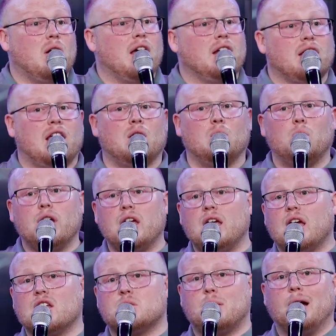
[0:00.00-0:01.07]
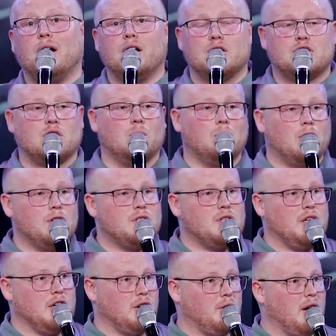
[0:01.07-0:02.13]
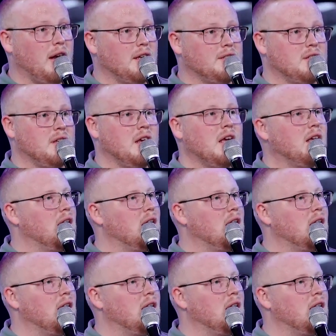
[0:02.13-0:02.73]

And can we as parents show mercy and grace,